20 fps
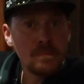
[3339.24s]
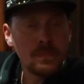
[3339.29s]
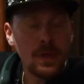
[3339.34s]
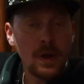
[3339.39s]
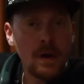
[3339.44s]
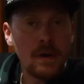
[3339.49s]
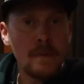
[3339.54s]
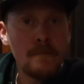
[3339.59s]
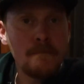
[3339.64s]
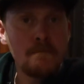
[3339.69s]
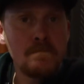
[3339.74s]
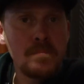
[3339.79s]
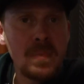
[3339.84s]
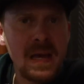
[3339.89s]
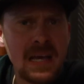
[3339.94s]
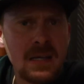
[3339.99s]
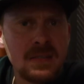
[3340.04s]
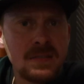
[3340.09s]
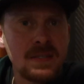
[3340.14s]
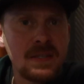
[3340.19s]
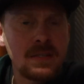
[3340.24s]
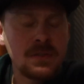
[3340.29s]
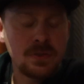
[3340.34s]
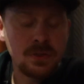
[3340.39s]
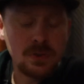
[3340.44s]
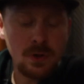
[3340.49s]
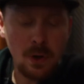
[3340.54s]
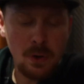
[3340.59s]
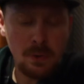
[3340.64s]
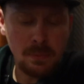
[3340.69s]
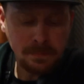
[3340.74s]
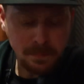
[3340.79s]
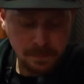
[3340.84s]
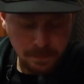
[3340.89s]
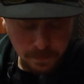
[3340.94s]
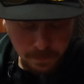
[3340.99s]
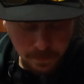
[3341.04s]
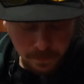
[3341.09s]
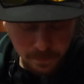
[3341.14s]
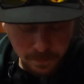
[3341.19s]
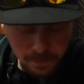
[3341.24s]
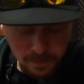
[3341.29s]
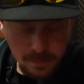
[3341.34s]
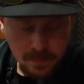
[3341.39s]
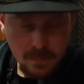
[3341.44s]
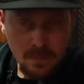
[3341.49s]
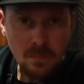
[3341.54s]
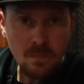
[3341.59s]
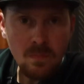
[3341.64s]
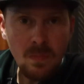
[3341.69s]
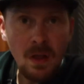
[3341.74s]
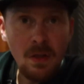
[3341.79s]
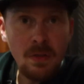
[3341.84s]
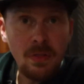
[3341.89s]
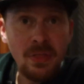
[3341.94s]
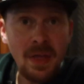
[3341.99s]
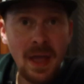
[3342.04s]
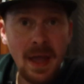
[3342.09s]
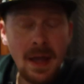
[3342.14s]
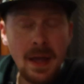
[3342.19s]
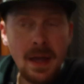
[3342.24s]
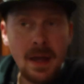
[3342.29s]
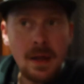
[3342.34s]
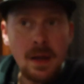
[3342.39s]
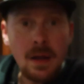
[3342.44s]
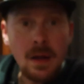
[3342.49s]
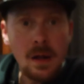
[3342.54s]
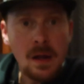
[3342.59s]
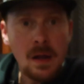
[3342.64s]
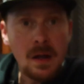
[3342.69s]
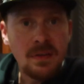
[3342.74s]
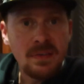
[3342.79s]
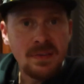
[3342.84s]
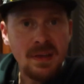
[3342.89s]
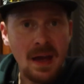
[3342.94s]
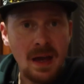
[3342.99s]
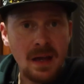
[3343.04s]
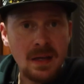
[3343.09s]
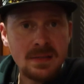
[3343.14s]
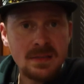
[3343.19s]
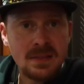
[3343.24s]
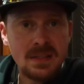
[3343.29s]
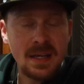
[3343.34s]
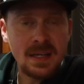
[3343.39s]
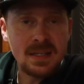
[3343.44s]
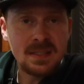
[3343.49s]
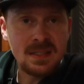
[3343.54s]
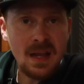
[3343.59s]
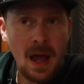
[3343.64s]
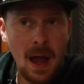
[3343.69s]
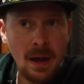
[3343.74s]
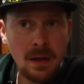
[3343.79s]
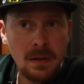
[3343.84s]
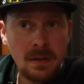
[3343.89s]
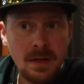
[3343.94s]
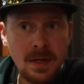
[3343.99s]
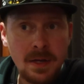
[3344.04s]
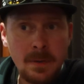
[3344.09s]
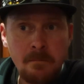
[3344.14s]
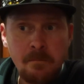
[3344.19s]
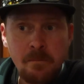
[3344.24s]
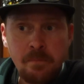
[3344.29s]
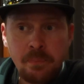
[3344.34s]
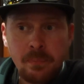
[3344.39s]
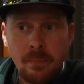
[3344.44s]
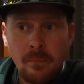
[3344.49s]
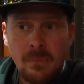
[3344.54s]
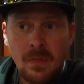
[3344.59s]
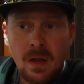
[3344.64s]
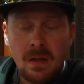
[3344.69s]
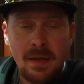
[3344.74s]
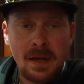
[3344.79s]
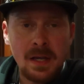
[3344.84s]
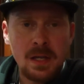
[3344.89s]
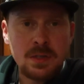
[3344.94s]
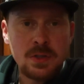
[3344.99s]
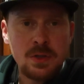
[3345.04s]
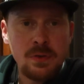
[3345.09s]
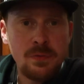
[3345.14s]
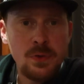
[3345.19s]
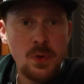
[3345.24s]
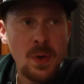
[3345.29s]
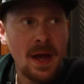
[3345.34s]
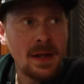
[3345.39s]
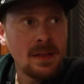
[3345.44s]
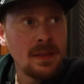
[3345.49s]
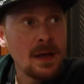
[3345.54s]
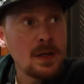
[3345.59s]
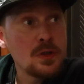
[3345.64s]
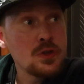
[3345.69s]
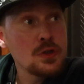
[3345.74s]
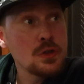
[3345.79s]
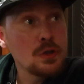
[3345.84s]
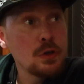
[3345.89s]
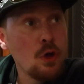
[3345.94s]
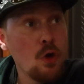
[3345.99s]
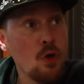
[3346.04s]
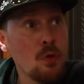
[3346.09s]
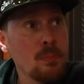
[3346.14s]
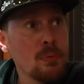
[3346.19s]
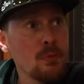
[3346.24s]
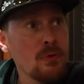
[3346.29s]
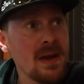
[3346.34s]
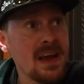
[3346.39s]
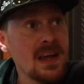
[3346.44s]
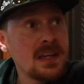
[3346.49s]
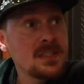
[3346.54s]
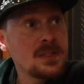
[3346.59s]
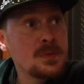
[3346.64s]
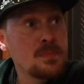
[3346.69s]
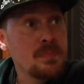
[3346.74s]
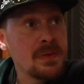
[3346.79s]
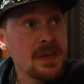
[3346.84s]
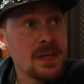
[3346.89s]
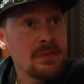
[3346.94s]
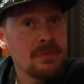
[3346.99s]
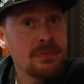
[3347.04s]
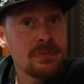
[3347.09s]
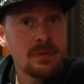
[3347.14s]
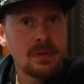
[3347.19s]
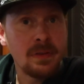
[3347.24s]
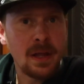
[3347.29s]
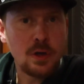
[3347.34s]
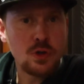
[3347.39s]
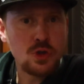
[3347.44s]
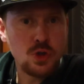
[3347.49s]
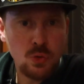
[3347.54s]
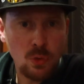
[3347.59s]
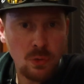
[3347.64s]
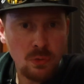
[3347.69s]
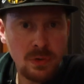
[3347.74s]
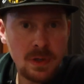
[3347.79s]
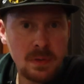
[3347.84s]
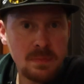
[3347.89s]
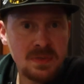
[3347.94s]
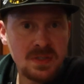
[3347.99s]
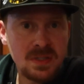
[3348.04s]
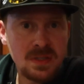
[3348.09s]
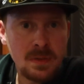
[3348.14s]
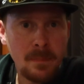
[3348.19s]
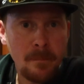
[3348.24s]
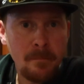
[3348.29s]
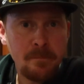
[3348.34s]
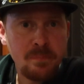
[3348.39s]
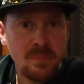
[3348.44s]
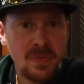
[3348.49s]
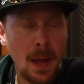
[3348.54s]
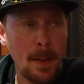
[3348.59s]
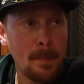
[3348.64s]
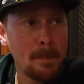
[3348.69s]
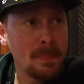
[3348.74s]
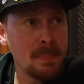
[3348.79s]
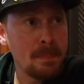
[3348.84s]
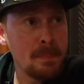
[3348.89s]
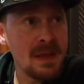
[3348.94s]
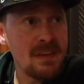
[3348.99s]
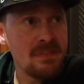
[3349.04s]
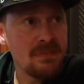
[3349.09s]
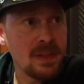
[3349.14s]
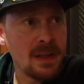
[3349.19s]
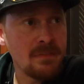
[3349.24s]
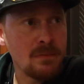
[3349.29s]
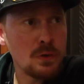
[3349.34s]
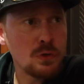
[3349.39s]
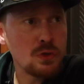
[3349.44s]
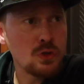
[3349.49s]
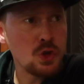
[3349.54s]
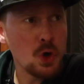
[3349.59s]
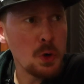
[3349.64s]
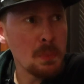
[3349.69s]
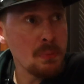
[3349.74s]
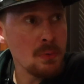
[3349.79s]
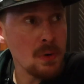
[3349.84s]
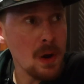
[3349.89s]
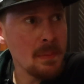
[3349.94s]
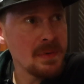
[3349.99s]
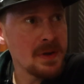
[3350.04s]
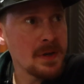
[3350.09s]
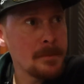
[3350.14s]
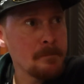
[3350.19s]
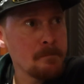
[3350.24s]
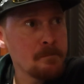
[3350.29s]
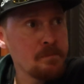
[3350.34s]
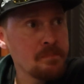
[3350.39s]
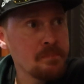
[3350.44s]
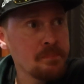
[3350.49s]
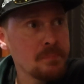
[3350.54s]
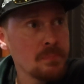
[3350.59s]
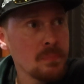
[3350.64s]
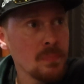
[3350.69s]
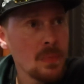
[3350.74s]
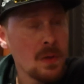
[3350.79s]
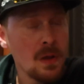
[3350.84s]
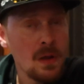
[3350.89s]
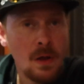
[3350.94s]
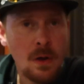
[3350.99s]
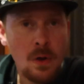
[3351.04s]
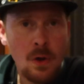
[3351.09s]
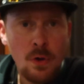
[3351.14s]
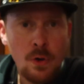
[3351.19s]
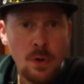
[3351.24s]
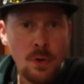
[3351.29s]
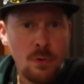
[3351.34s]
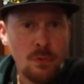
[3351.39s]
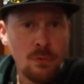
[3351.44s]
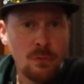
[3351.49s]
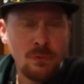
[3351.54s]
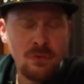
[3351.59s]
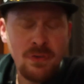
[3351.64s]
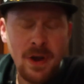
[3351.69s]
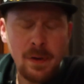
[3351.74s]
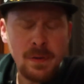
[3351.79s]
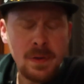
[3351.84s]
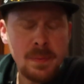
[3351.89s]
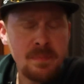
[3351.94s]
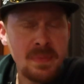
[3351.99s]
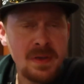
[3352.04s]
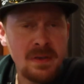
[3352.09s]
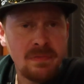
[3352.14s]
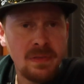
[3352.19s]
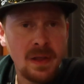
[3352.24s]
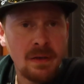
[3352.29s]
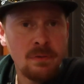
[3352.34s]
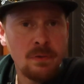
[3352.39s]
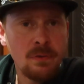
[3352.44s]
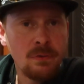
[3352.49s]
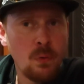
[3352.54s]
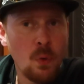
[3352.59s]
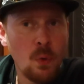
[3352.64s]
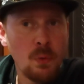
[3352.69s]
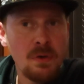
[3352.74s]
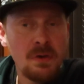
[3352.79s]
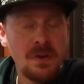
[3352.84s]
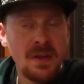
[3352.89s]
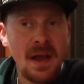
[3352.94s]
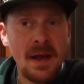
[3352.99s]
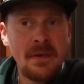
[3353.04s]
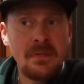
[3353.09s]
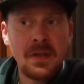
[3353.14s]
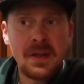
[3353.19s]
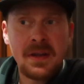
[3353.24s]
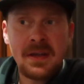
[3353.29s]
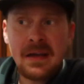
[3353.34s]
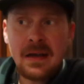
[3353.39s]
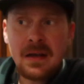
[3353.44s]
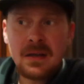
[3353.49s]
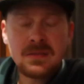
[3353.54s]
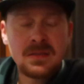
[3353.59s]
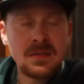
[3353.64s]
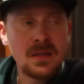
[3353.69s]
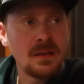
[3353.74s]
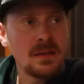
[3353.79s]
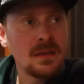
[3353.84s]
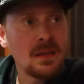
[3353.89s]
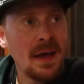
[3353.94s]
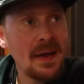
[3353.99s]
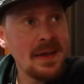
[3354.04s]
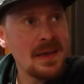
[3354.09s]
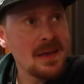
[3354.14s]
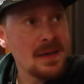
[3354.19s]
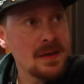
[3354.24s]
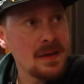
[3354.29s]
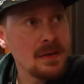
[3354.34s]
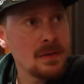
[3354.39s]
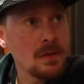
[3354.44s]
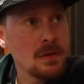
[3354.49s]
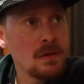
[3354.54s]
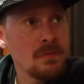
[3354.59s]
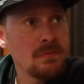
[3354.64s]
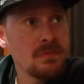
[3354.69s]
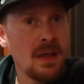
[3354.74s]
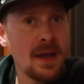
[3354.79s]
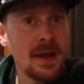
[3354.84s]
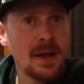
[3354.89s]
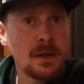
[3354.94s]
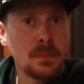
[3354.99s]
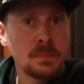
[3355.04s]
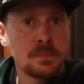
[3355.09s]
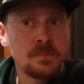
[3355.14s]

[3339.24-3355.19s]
they're amazing. So they taste exactly like as if you had like slow braised mm-hmm. beef, like short ribs. That beef flavor is so prominent. Yeah, that's what reminds me of. Very beef flavor forward, and then it has the light hint of like